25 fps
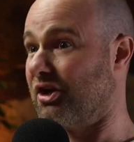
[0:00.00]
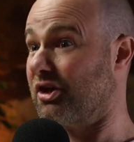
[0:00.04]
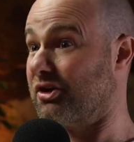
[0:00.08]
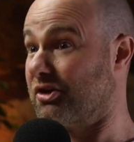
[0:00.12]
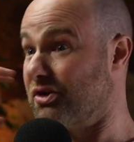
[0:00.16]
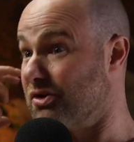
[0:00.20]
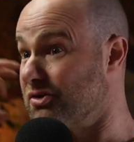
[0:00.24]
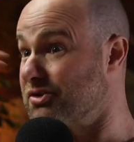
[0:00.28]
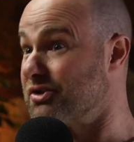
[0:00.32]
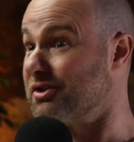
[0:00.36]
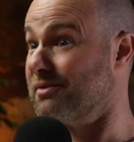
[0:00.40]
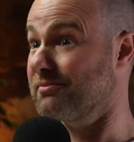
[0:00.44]

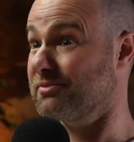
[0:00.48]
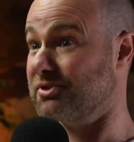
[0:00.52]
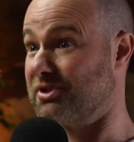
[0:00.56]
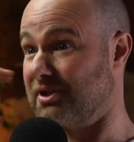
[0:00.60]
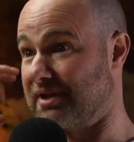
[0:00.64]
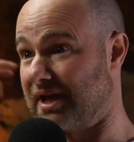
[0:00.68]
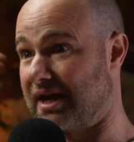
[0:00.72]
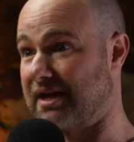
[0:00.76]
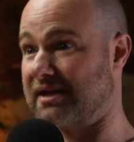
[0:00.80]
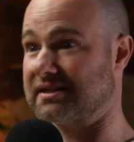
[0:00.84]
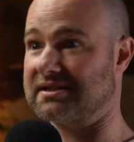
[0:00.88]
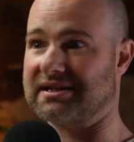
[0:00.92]
accustomed to
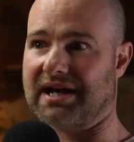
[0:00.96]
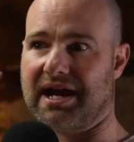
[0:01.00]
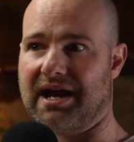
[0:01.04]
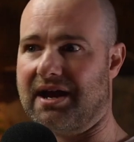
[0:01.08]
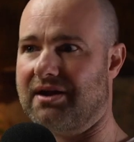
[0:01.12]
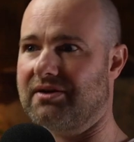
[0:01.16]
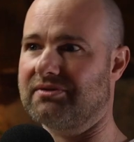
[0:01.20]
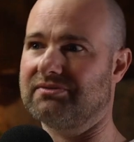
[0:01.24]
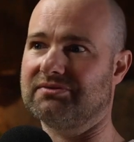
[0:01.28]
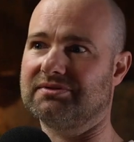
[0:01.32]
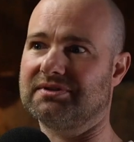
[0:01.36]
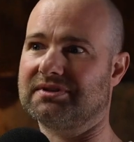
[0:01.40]
that
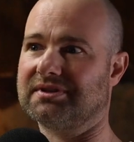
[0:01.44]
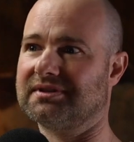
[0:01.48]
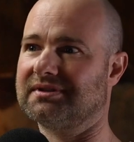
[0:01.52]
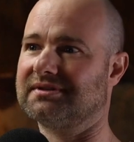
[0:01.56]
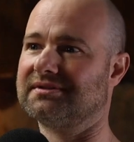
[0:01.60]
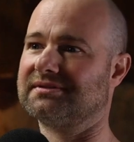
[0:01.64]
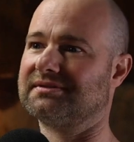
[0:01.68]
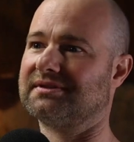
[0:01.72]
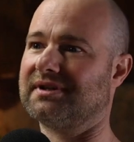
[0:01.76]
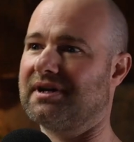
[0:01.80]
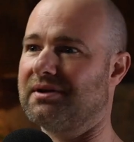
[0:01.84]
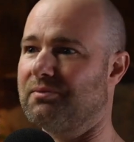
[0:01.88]
sound
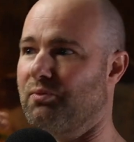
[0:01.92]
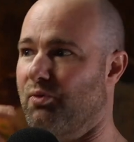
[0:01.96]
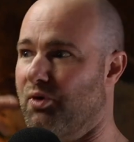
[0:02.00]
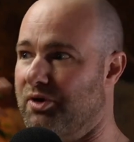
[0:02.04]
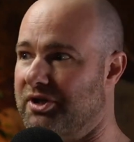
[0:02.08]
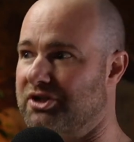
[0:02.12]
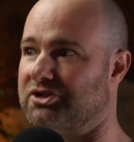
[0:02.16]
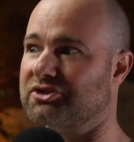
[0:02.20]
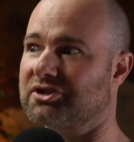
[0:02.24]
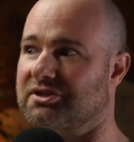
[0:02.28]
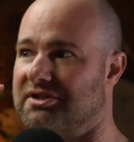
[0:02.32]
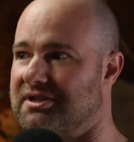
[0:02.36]
and what
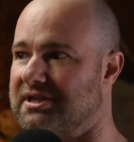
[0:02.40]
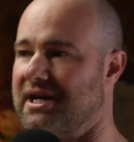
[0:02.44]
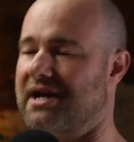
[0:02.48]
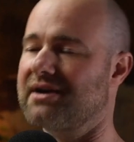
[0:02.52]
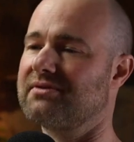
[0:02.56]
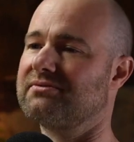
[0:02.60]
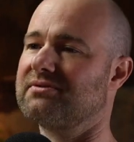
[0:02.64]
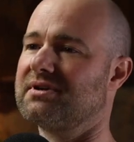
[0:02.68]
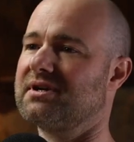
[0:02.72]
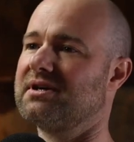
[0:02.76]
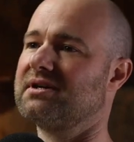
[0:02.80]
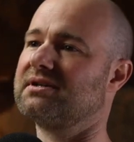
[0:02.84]
it should
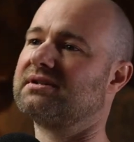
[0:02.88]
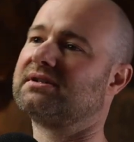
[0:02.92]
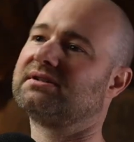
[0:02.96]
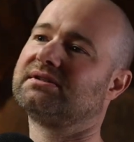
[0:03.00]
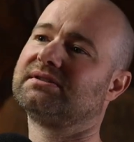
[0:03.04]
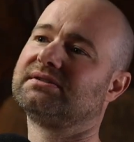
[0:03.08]
sound like.